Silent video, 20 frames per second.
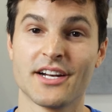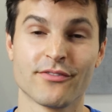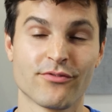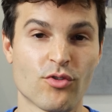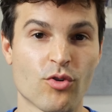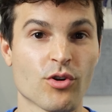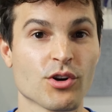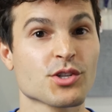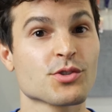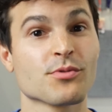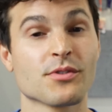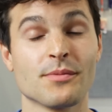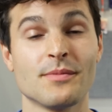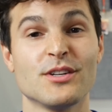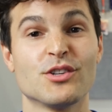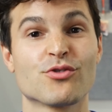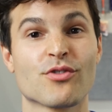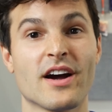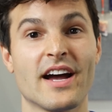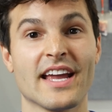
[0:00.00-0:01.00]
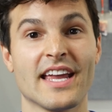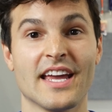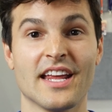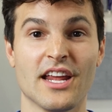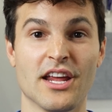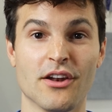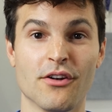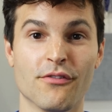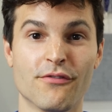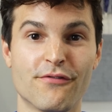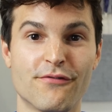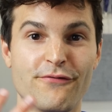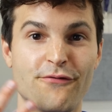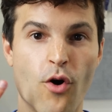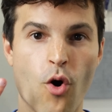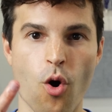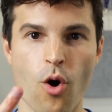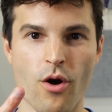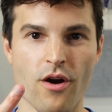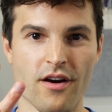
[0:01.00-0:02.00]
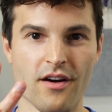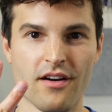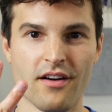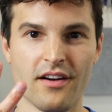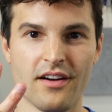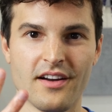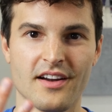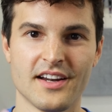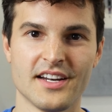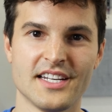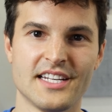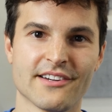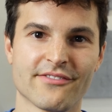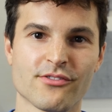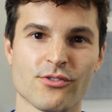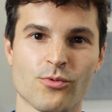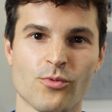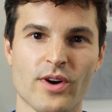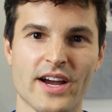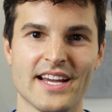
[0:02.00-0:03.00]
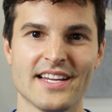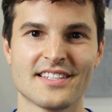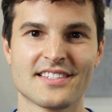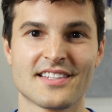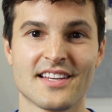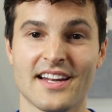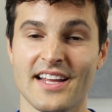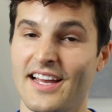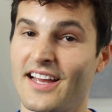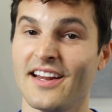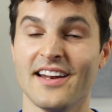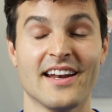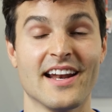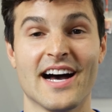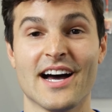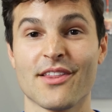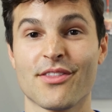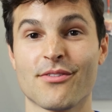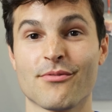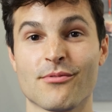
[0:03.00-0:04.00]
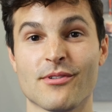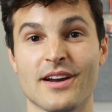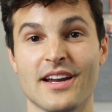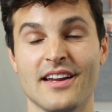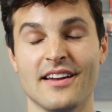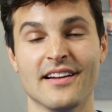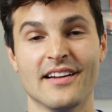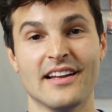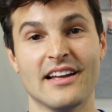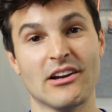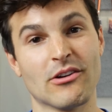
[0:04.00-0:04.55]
Of course, we're going to be trying it in 4 different ways today, not 3.